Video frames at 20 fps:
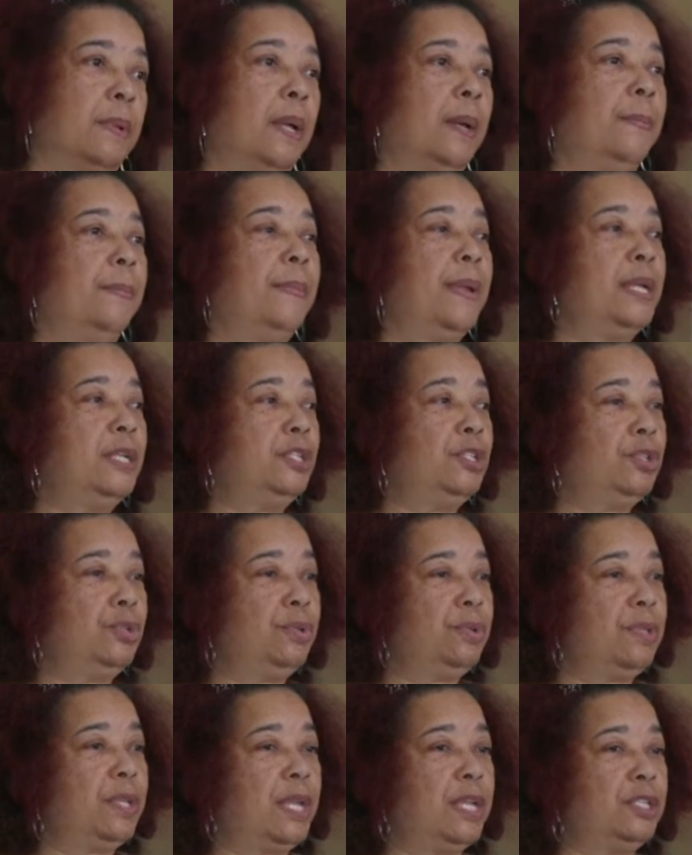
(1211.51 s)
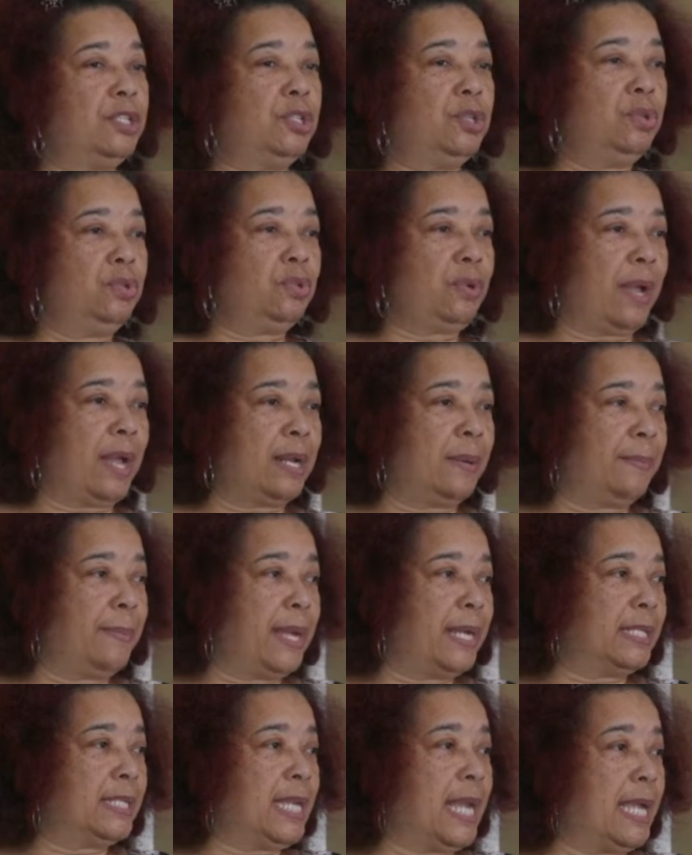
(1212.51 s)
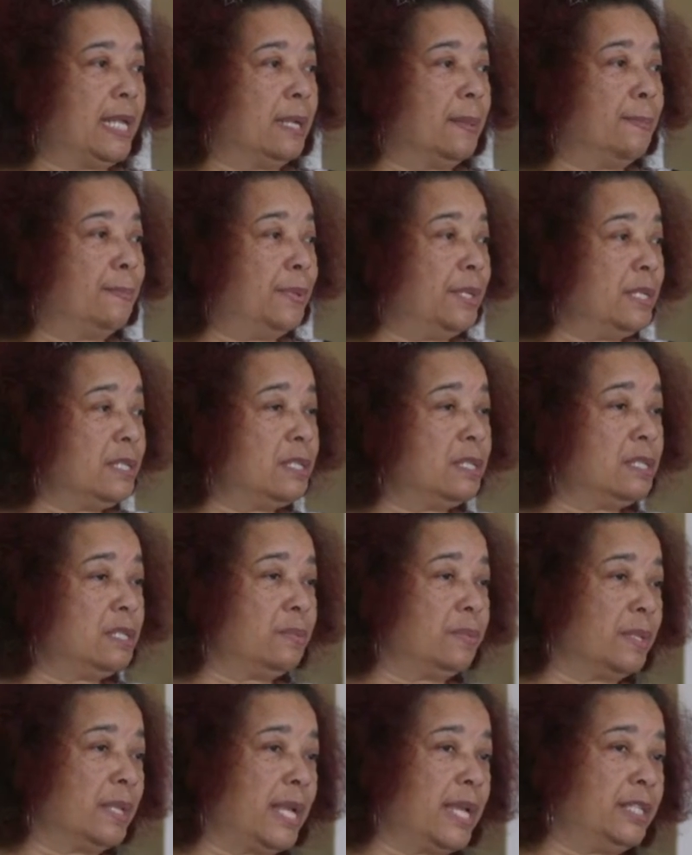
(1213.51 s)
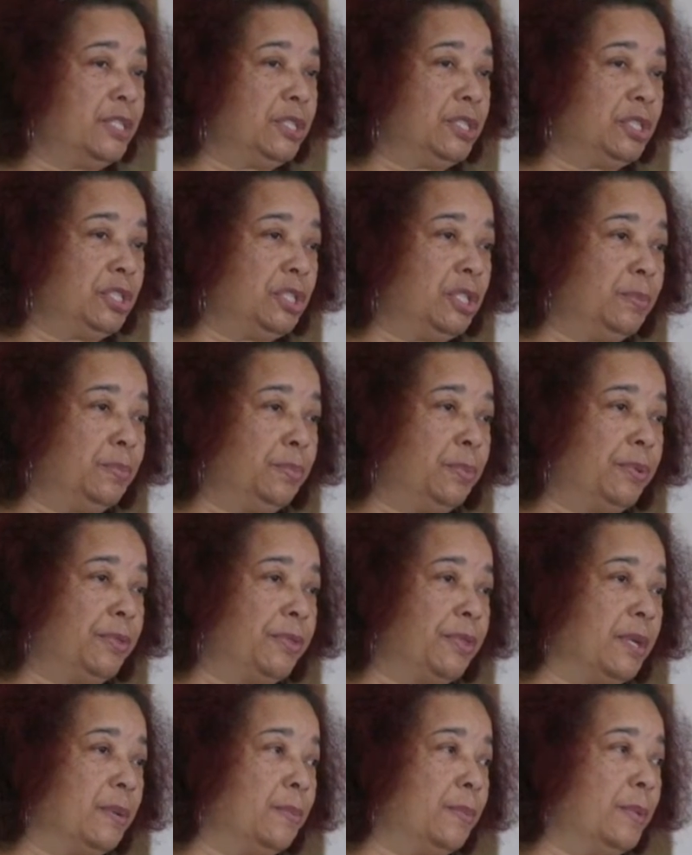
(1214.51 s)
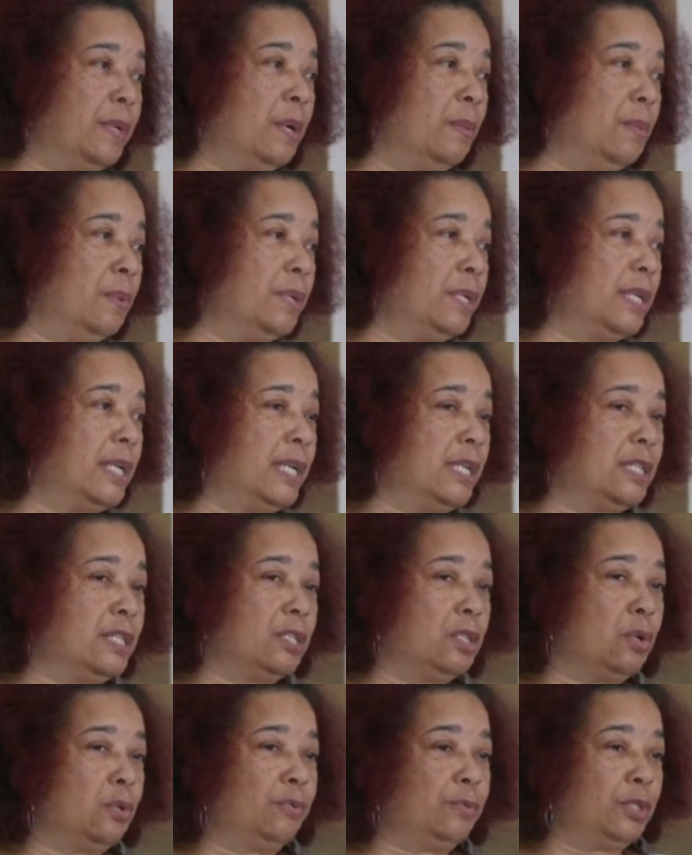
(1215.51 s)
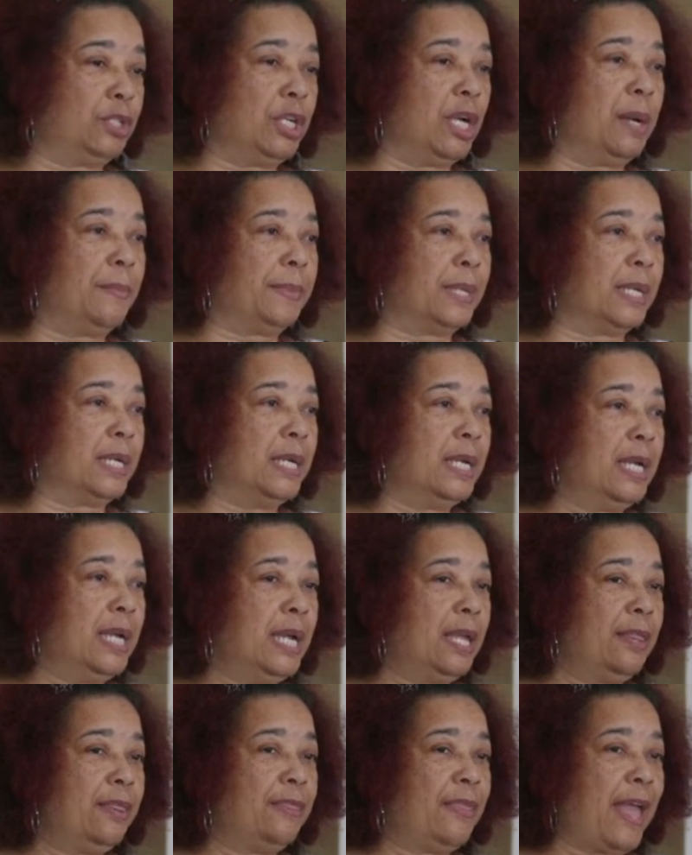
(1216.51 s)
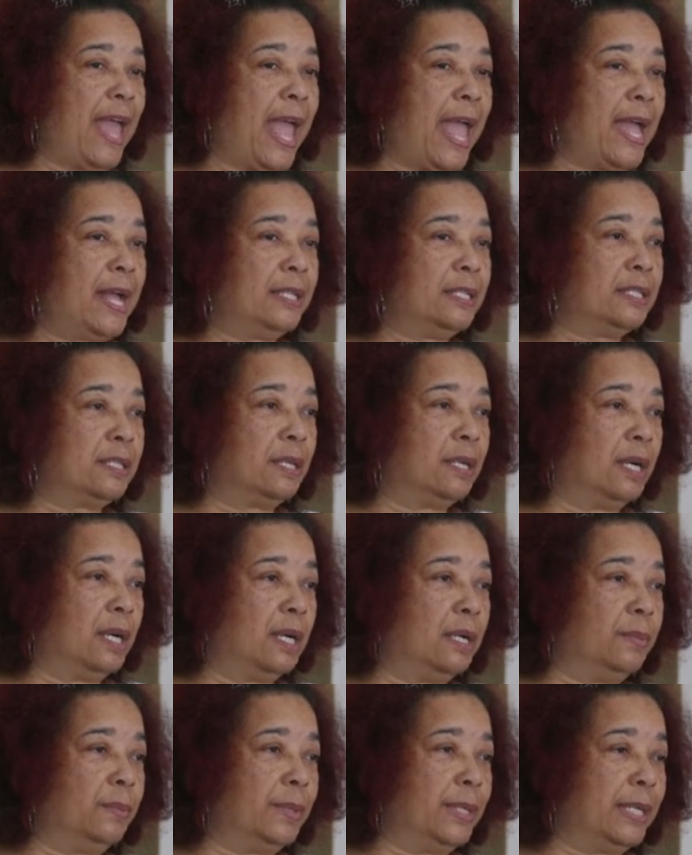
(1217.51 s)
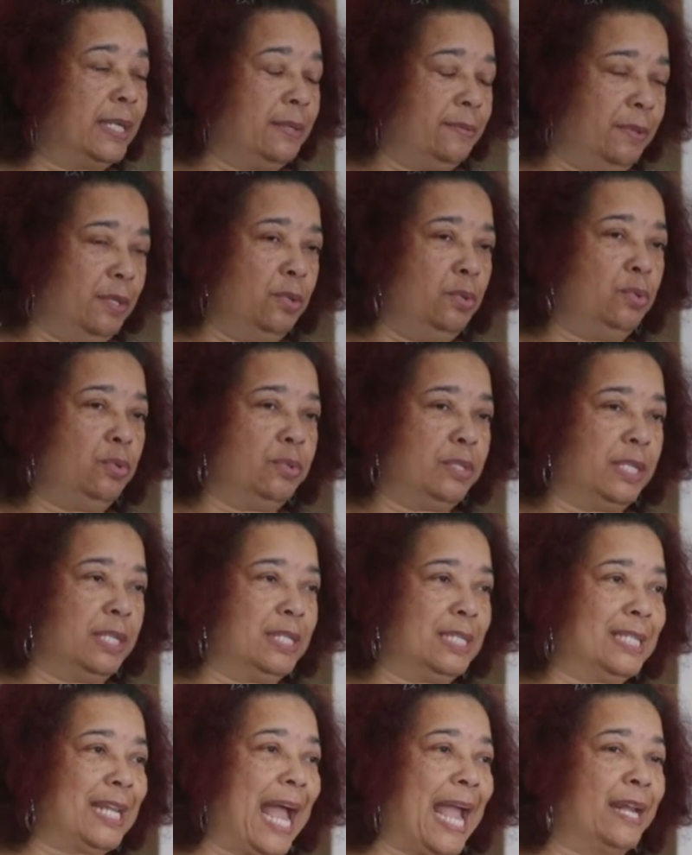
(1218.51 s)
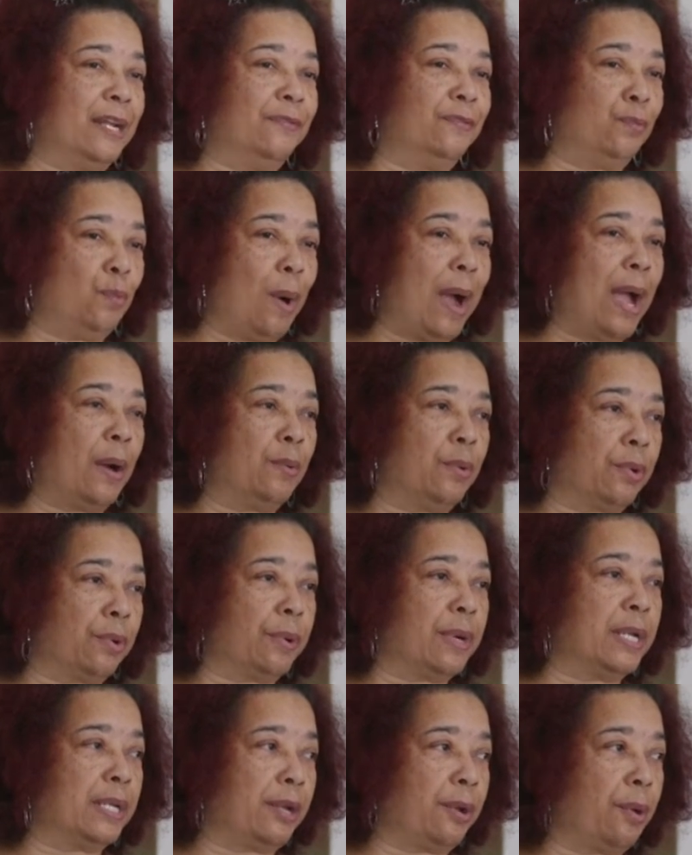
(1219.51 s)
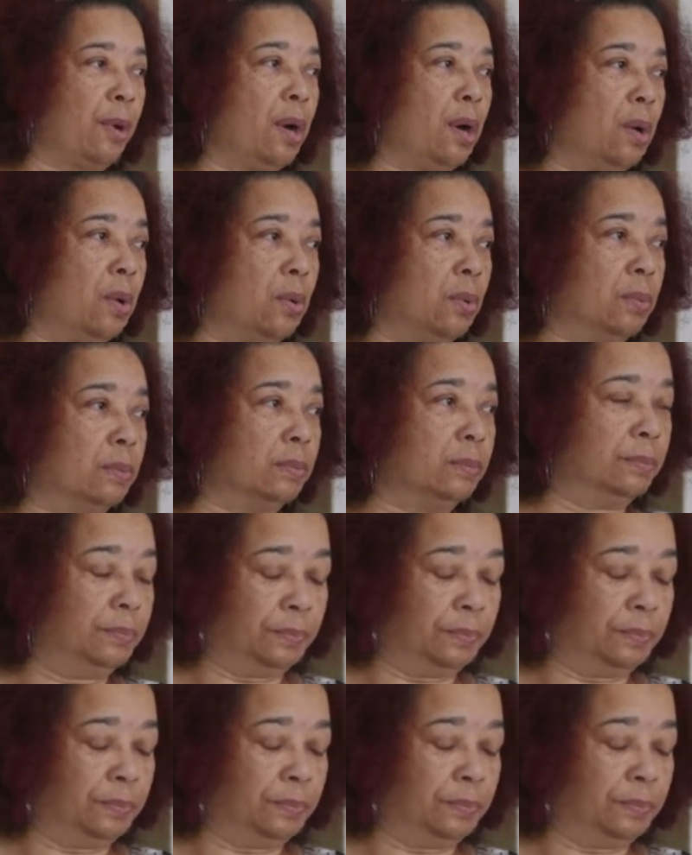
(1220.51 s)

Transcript: Make sure that you try to maintain a business relationship with them. We don't want to get so chummy that we lose sight of why we're in their home.